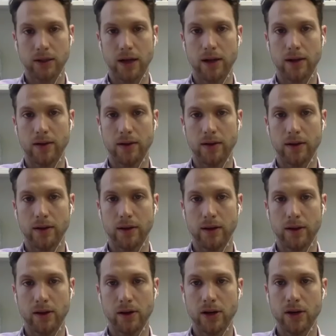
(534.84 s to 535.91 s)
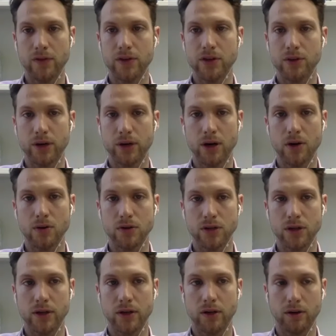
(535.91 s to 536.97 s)
And the good inventory goes
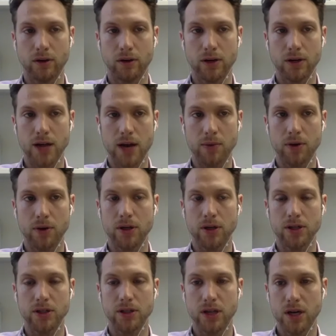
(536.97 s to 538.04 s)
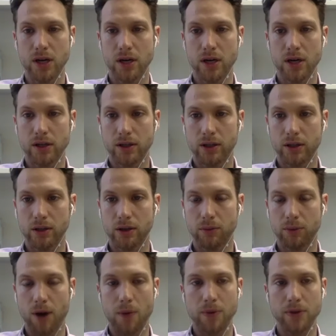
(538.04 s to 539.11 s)
in good neighborhoods, good
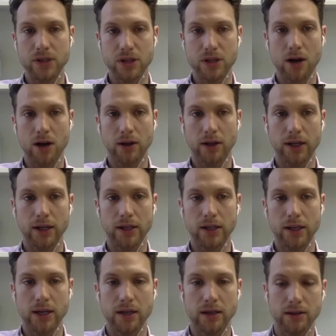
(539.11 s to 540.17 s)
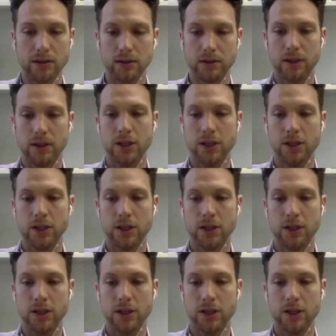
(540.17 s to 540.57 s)
property stock, like it's